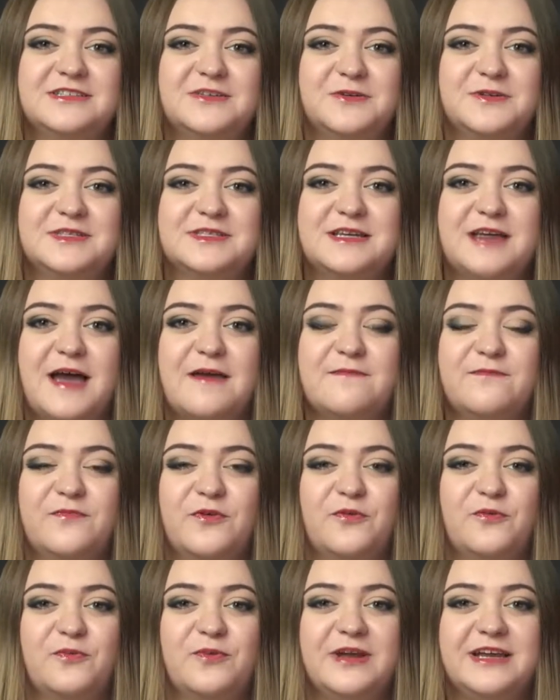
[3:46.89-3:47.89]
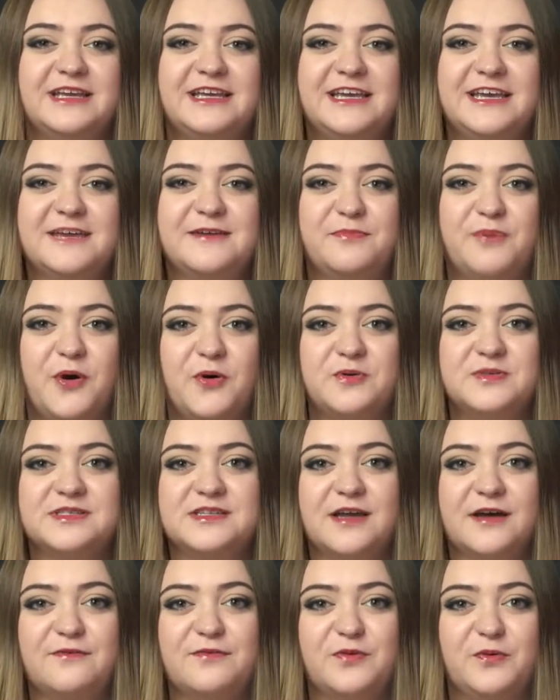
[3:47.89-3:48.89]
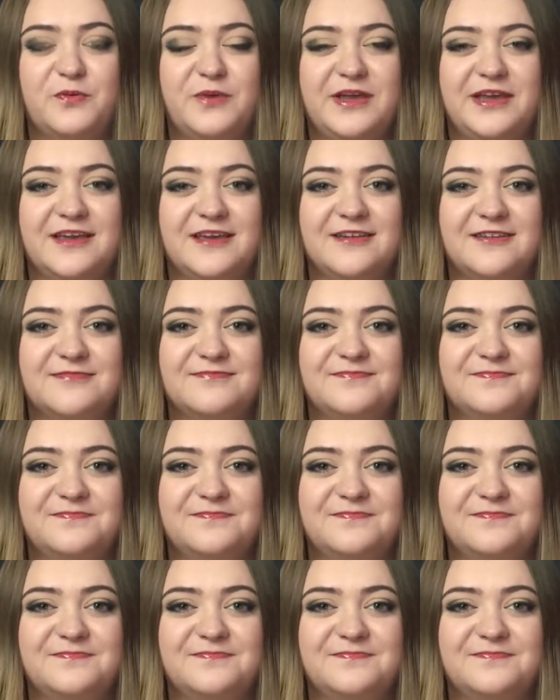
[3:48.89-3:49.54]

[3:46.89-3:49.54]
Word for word: So it's time for Rig Geek Post of the Week.